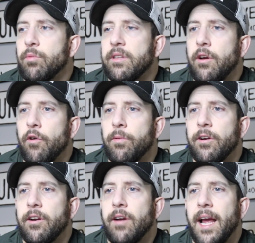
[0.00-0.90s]
with
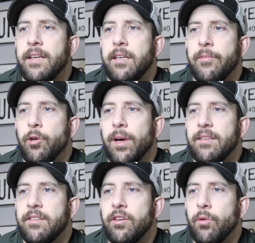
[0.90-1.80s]
Kohberger at
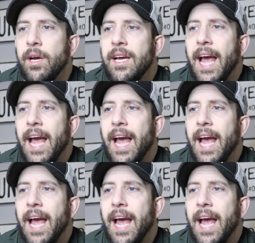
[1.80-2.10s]
WSU